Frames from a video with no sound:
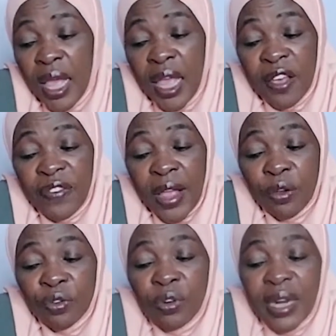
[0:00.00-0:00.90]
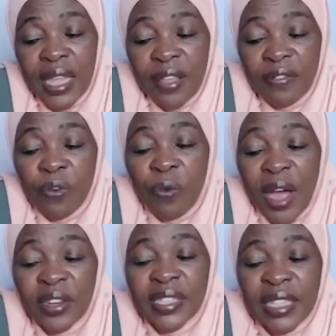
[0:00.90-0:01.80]
If I could leave
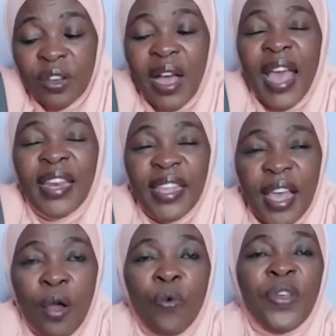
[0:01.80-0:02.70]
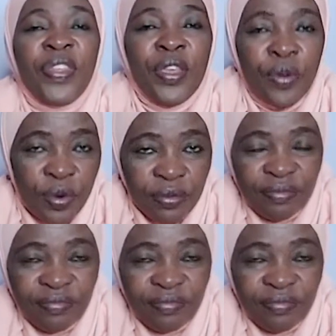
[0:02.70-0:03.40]
one single idea with you,